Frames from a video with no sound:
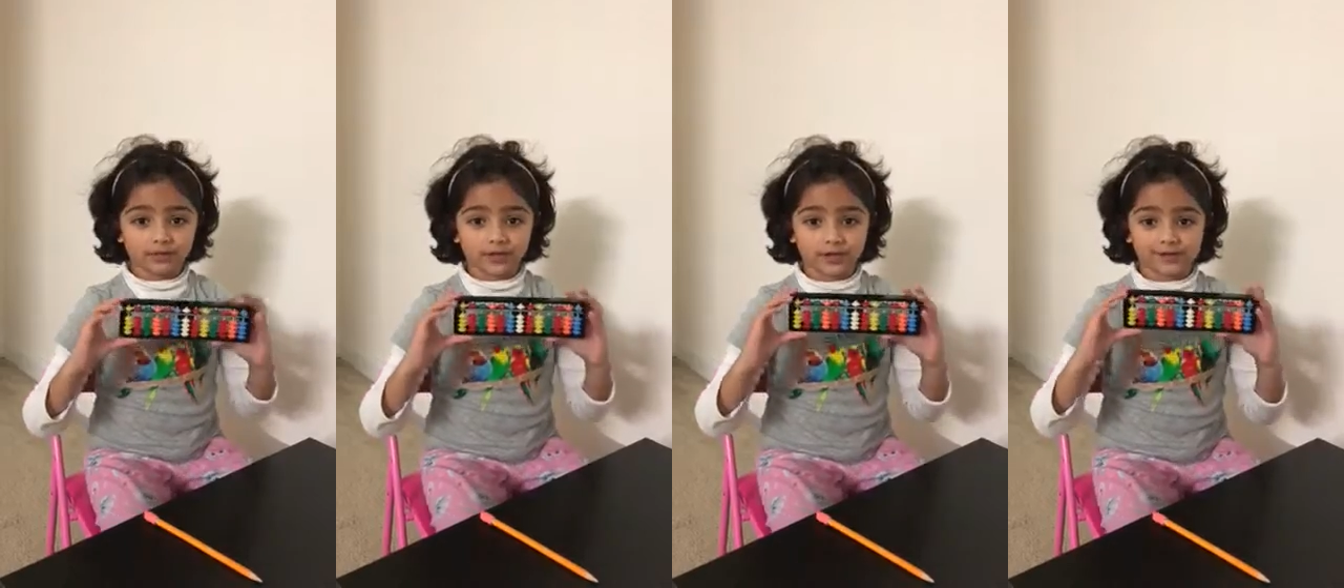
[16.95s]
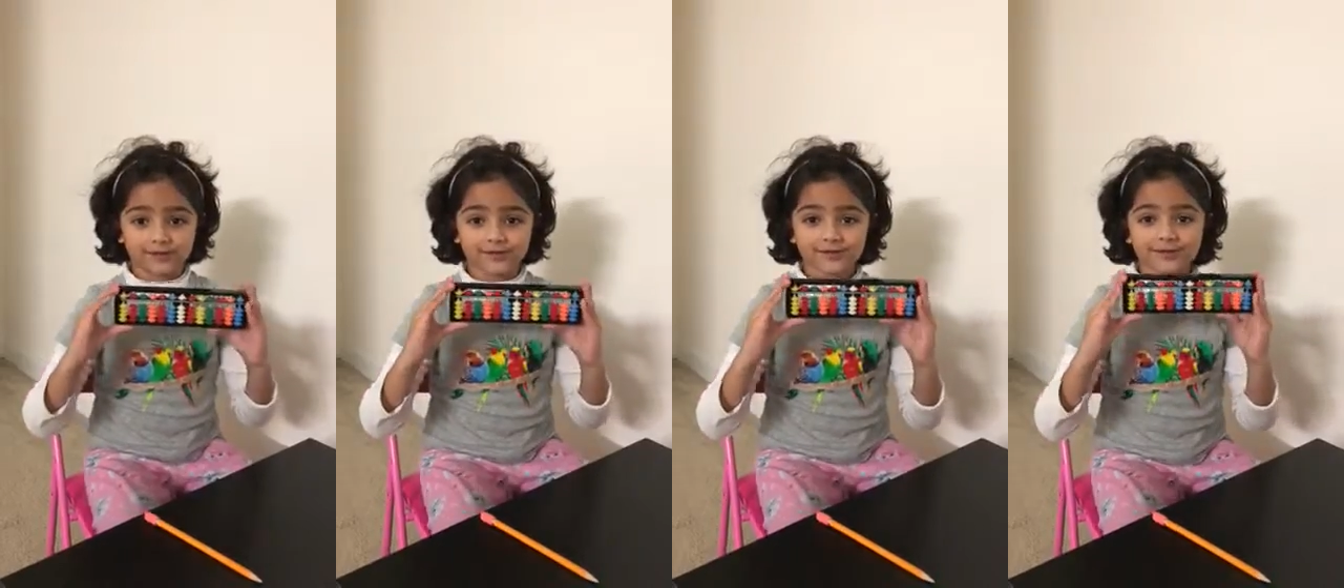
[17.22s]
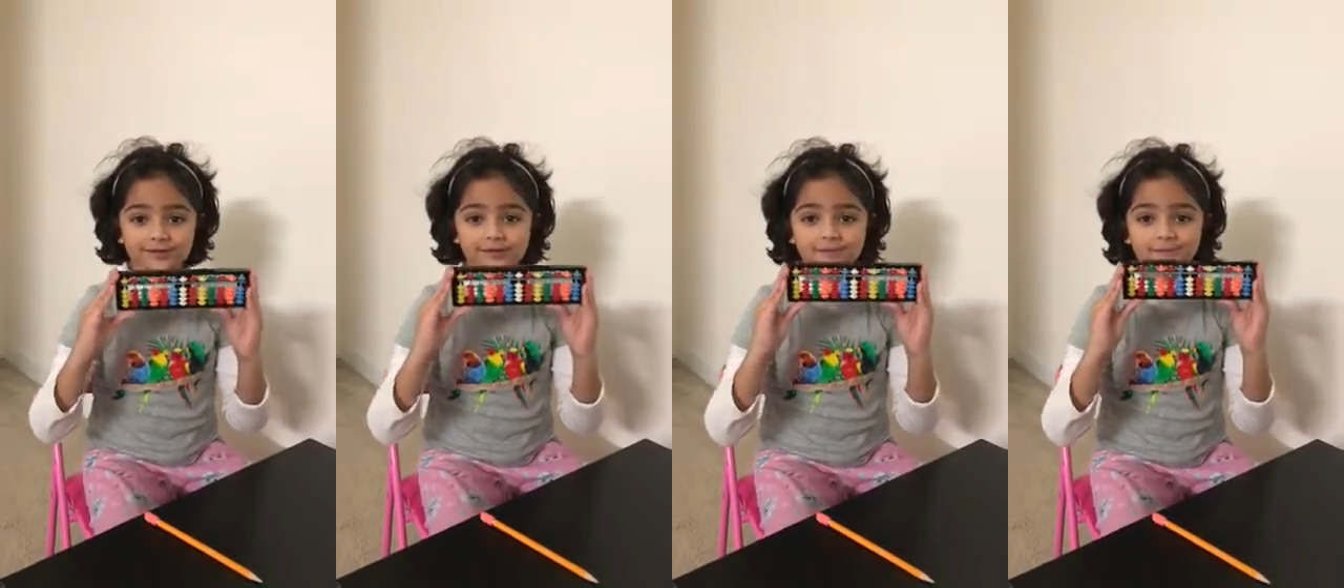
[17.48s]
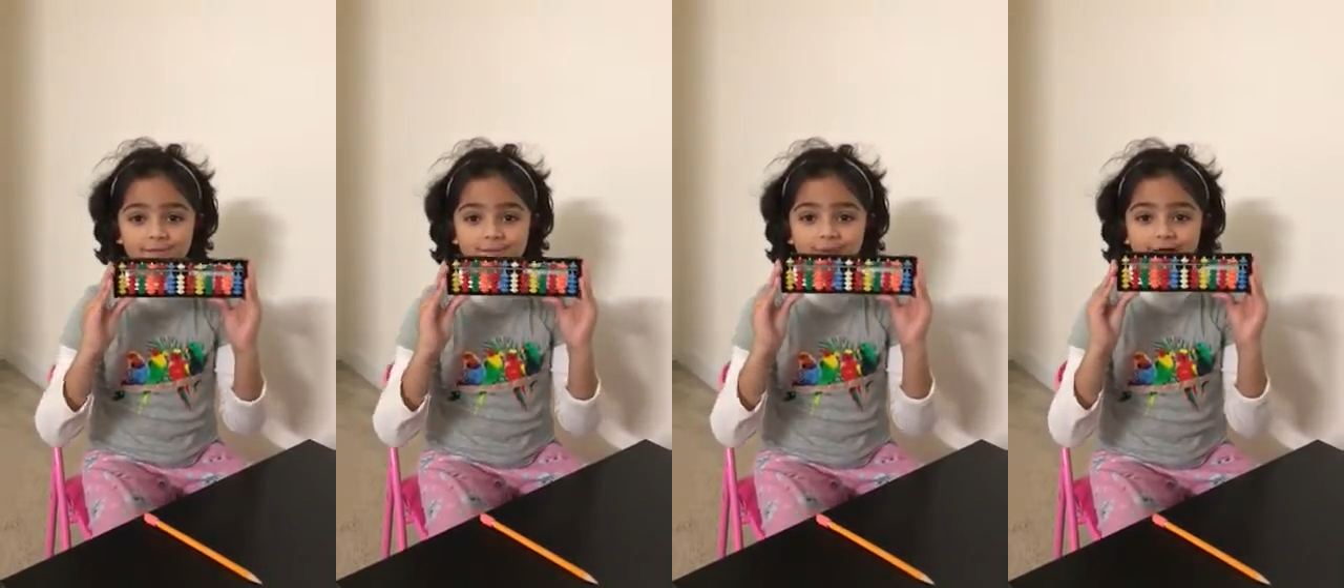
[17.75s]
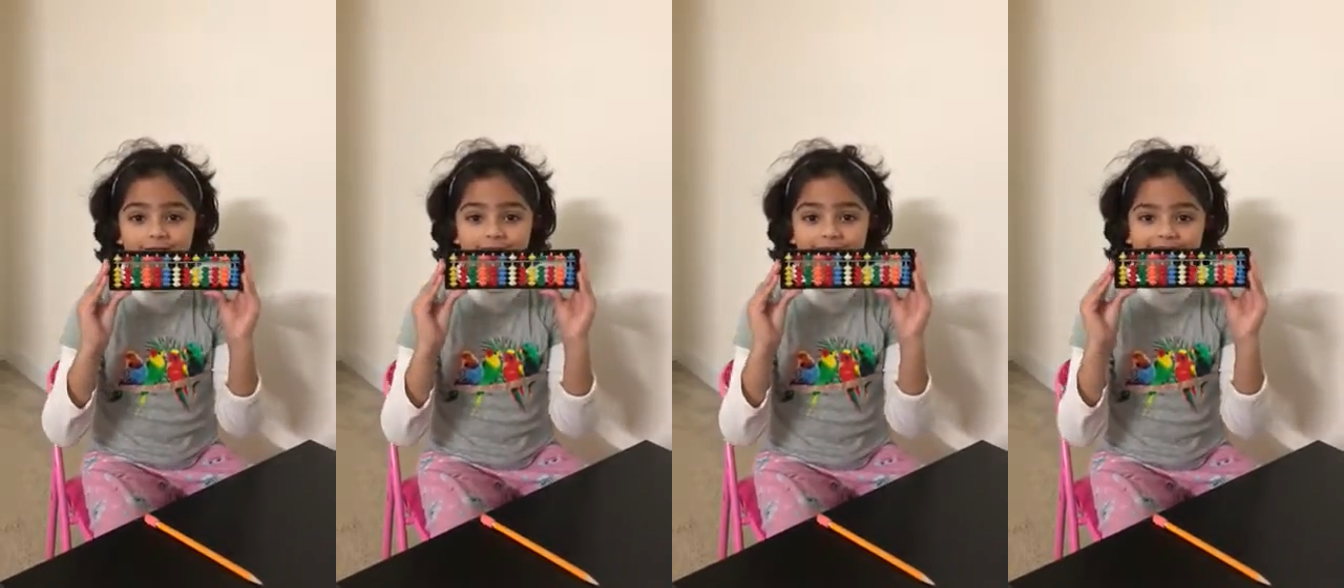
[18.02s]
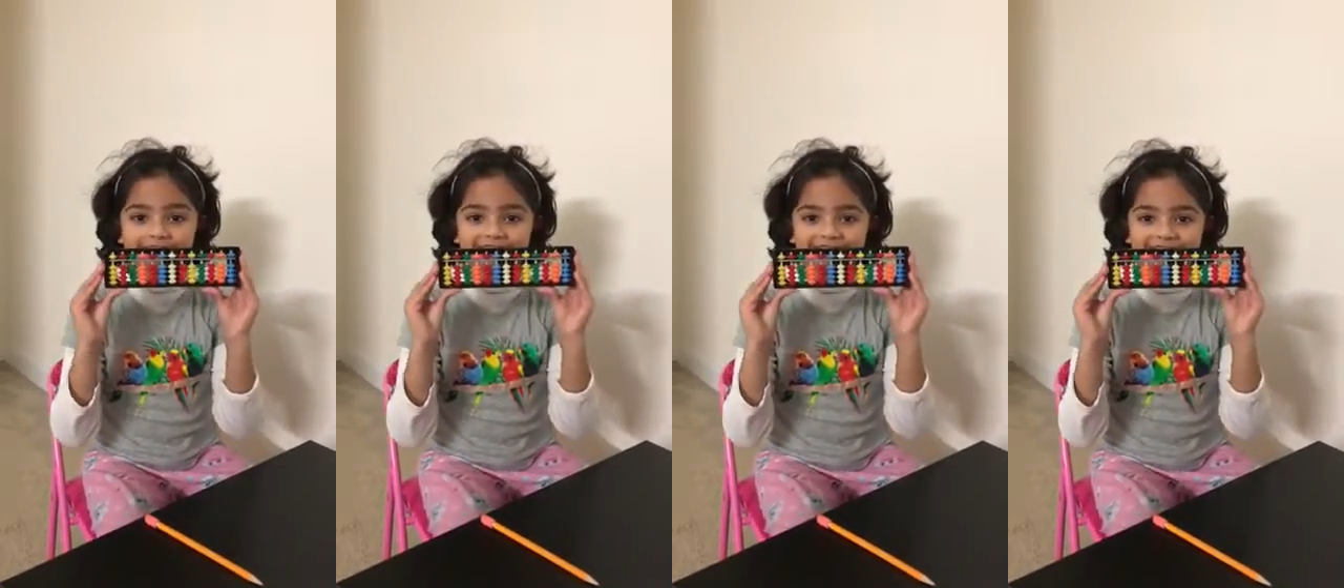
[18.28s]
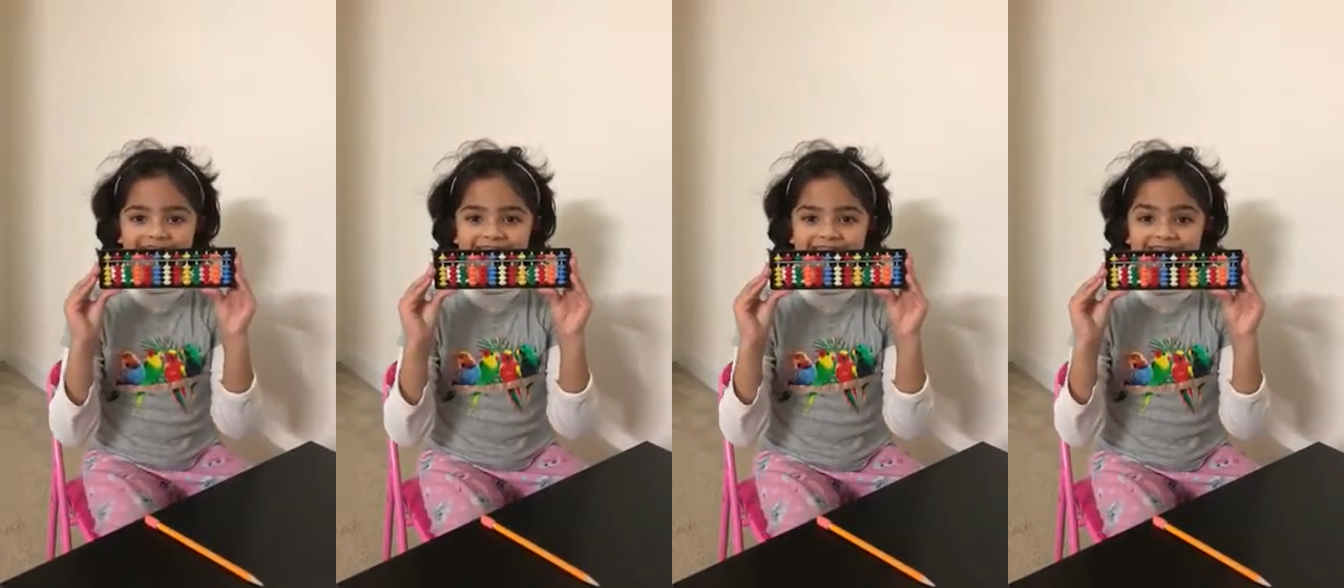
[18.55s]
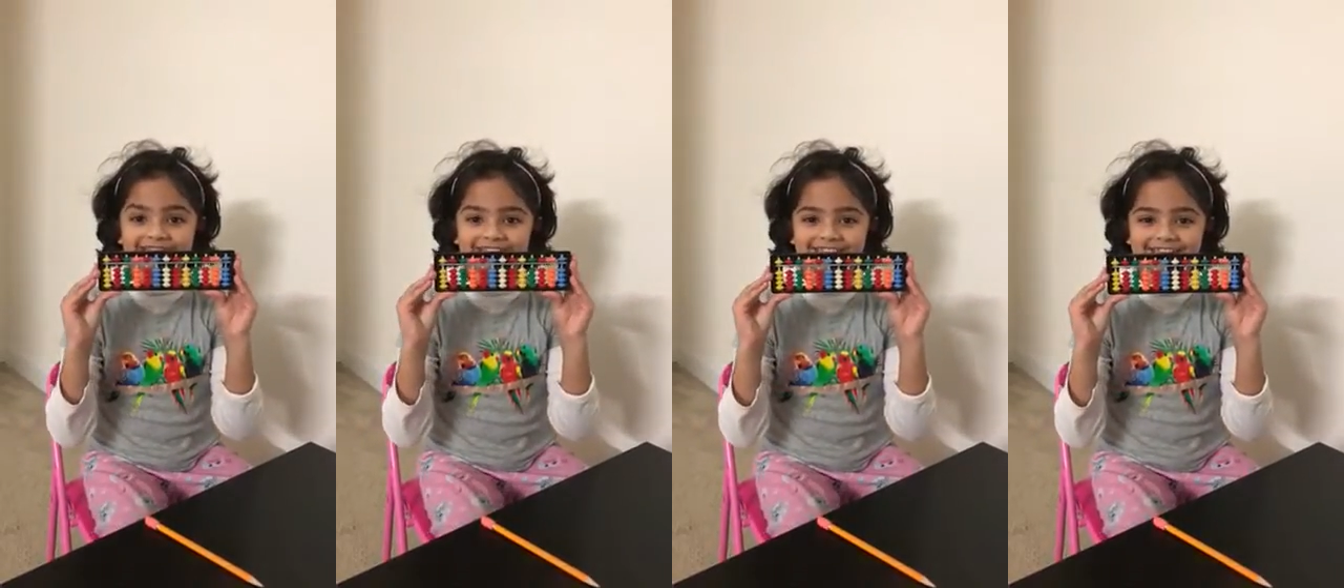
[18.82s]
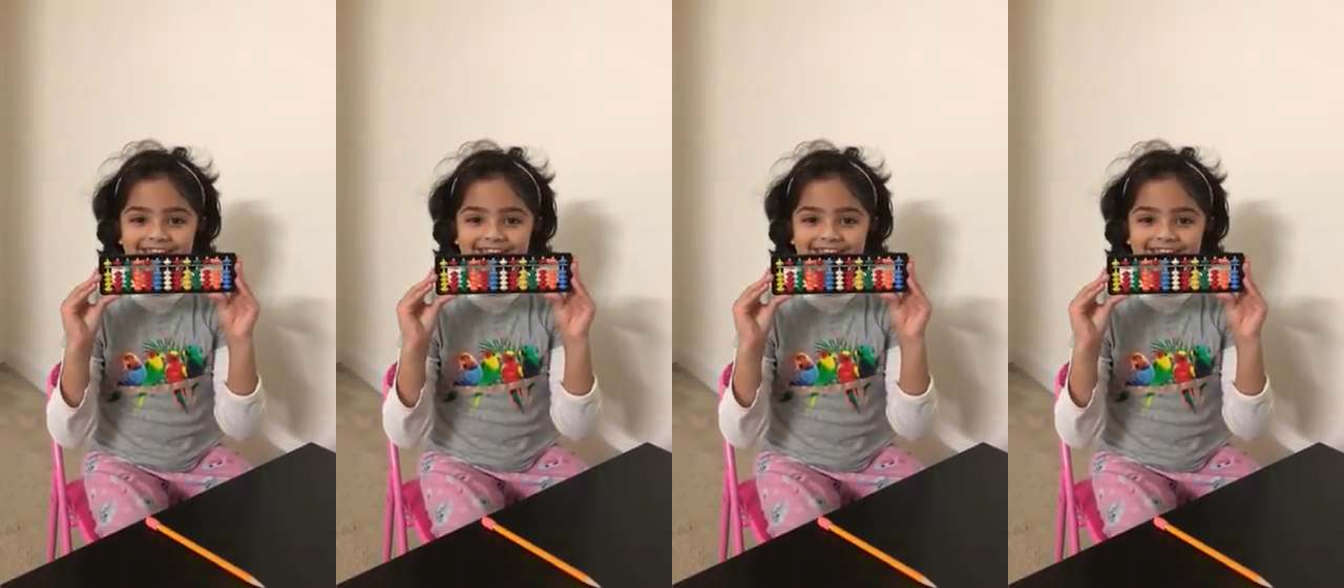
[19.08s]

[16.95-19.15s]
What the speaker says: video. What is this?